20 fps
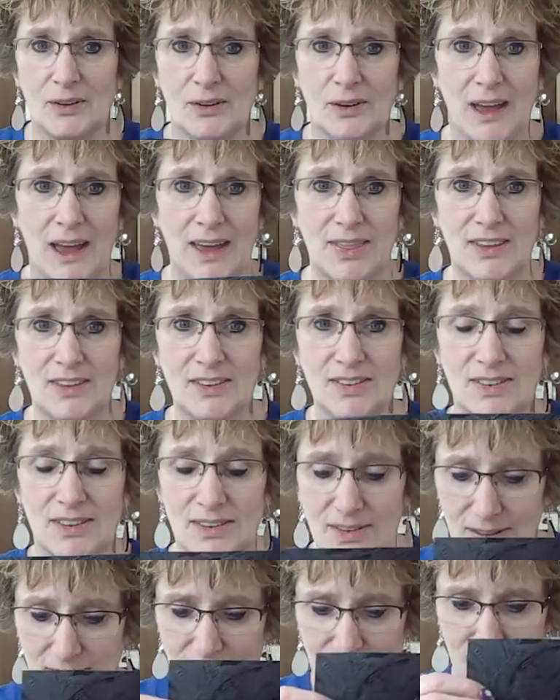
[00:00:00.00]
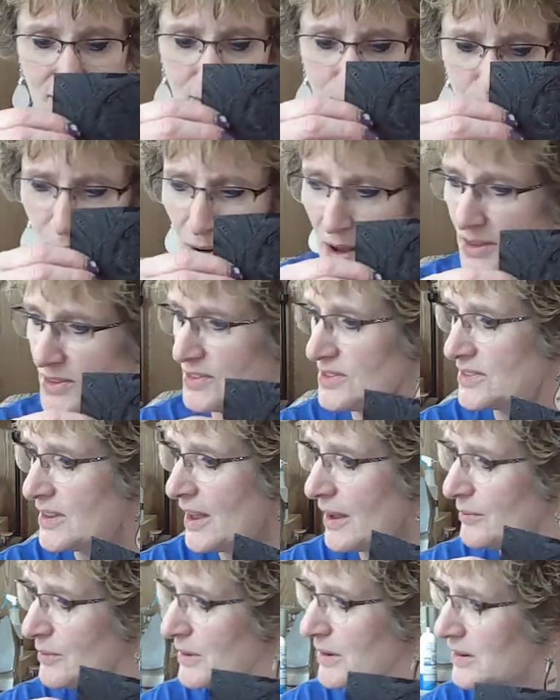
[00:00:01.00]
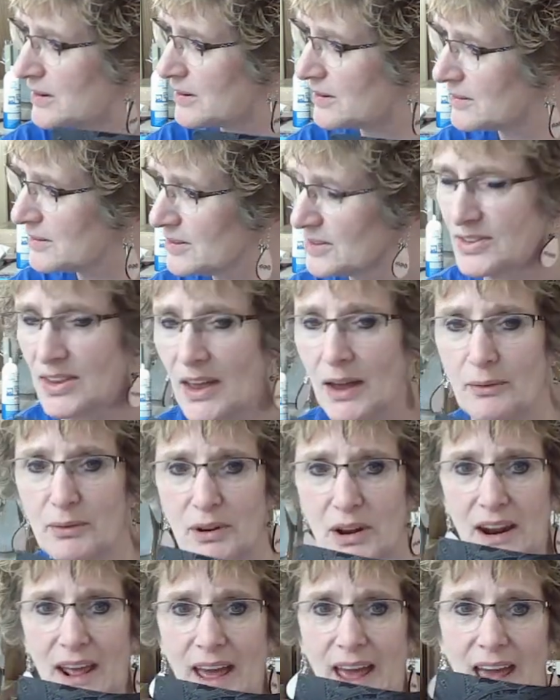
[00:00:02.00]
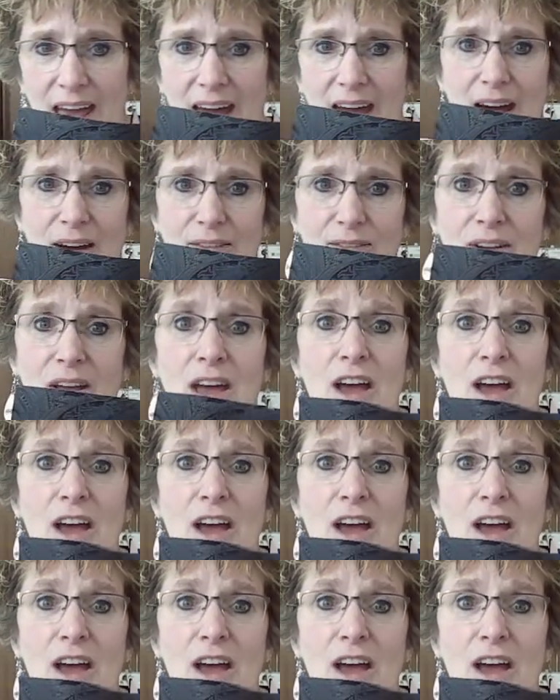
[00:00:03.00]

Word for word: okay, this is what, seven, seven and a half.